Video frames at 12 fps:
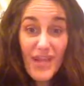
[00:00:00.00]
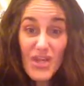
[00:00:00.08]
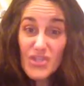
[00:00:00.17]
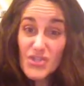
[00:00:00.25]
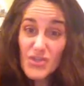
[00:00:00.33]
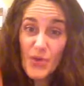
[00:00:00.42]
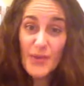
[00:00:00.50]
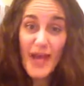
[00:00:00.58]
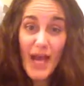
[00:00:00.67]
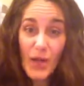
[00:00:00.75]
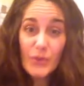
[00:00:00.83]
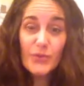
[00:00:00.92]
So
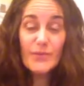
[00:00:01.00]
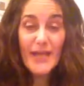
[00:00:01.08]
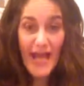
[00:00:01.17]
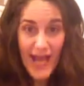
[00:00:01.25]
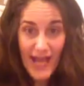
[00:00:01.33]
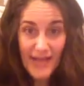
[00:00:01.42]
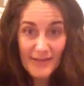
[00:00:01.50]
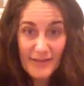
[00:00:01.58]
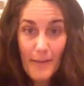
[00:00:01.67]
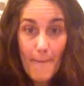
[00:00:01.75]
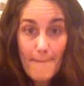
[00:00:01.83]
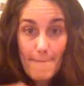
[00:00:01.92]
now you
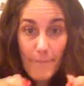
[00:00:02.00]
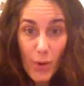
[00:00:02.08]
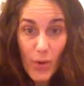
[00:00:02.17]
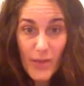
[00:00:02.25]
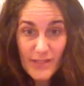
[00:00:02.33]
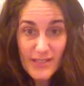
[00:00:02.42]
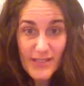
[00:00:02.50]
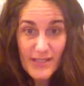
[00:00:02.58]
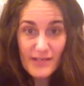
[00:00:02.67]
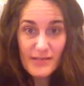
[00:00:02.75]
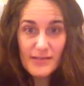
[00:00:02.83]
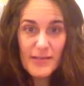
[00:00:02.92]
can pause
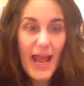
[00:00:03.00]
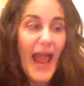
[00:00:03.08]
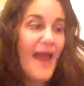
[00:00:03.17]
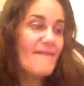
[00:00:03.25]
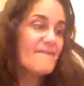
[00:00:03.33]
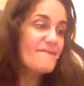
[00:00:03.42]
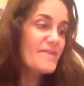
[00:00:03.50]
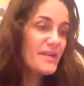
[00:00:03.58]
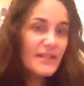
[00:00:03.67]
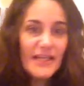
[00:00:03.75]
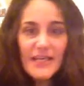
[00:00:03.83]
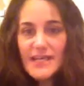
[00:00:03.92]
this and
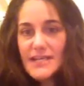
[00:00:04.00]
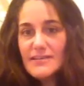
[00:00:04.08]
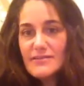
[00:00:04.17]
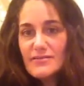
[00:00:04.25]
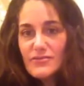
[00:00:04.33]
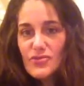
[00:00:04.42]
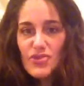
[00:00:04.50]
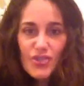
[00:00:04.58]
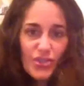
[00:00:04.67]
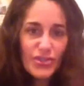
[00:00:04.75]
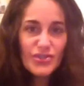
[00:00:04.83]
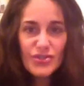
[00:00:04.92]
fill in,
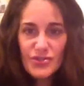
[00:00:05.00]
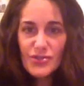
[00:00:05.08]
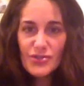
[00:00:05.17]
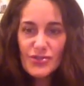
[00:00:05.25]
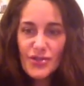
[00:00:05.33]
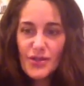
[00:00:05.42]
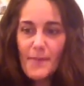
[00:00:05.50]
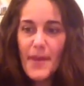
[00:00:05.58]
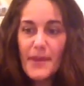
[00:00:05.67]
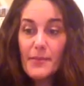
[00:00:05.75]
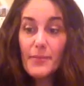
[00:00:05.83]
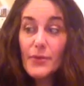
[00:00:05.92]

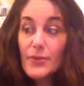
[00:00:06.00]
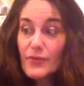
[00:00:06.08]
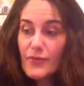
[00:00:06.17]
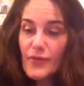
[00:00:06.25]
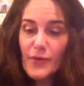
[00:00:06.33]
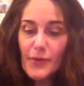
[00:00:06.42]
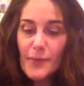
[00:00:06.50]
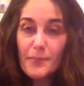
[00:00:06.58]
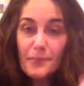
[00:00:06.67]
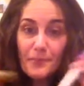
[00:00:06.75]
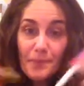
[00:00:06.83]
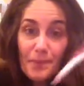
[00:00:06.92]
make it beautiful,
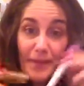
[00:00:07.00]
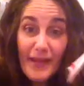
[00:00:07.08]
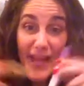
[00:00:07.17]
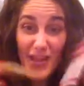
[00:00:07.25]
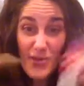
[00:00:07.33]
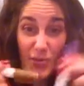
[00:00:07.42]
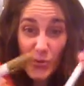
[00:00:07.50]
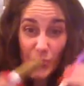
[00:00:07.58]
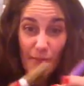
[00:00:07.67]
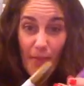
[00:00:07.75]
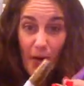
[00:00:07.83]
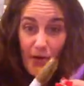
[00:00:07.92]
get your
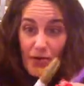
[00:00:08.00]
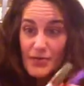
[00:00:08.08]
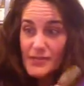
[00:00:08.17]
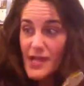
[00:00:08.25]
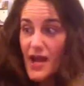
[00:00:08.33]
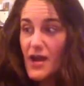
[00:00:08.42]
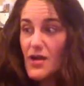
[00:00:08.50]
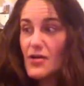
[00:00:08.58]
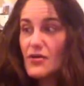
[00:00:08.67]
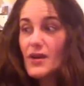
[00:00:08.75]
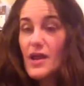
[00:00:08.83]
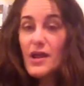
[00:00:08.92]
cool markers
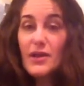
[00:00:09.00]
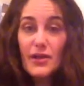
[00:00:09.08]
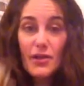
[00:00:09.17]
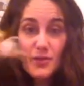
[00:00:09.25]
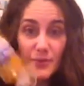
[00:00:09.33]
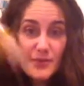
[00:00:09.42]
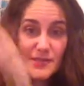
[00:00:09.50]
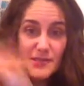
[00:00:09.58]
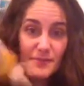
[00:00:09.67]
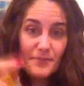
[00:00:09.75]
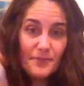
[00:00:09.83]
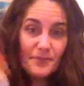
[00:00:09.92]
out, put
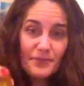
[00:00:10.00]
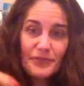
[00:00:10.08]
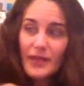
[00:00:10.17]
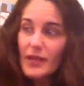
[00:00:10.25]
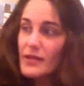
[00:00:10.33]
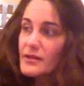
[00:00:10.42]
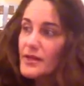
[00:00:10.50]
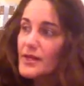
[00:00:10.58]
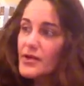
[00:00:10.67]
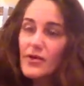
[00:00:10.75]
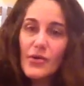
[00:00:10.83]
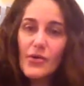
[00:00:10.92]
some
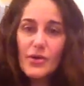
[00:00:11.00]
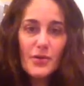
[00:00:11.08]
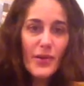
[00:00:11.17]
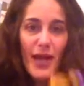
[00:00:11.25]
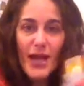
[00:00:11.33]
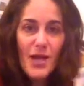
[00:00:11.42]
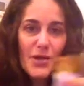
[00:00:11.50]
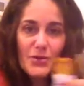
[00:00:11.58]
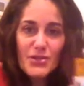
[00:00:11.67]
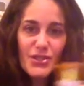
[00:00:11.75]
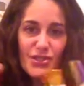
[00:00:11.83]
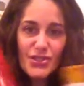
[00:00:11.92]
glitter all around.